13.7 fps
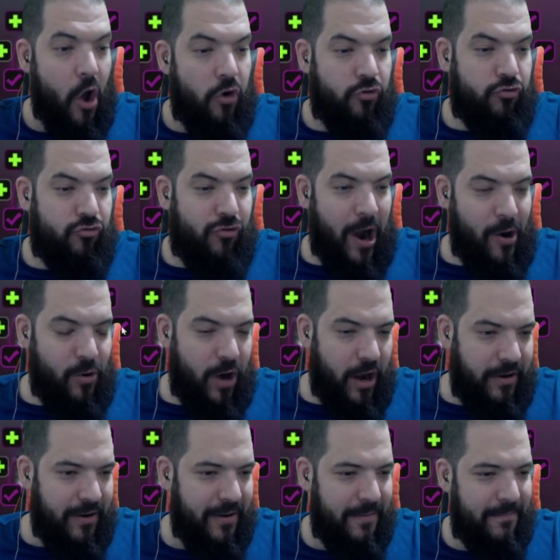
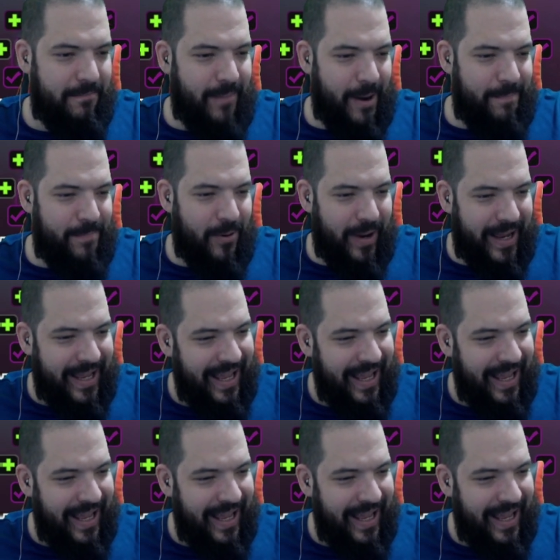Ronan, my boy,